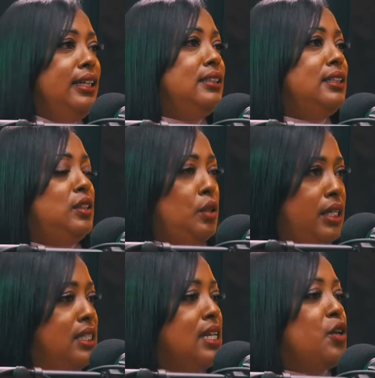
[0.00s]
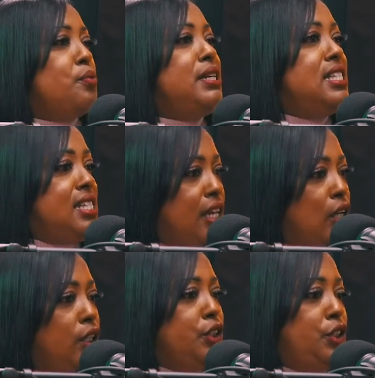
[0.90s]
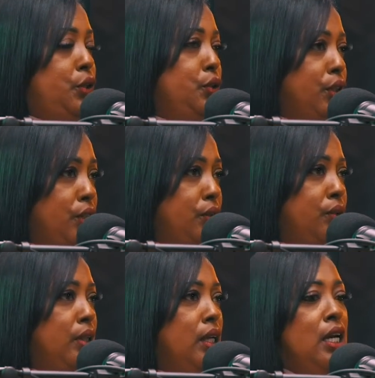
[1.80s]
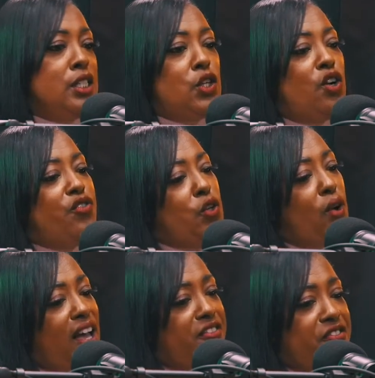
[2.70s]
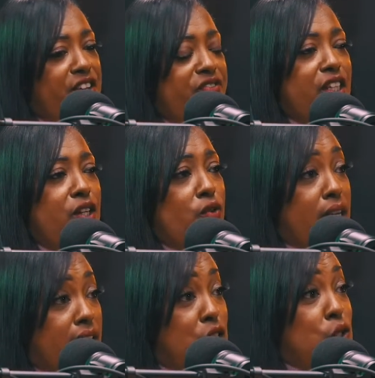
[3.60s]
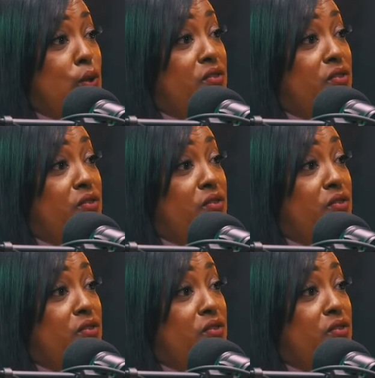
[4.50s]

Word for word: it just it's going to be tailored to you. So if you have 50 grand to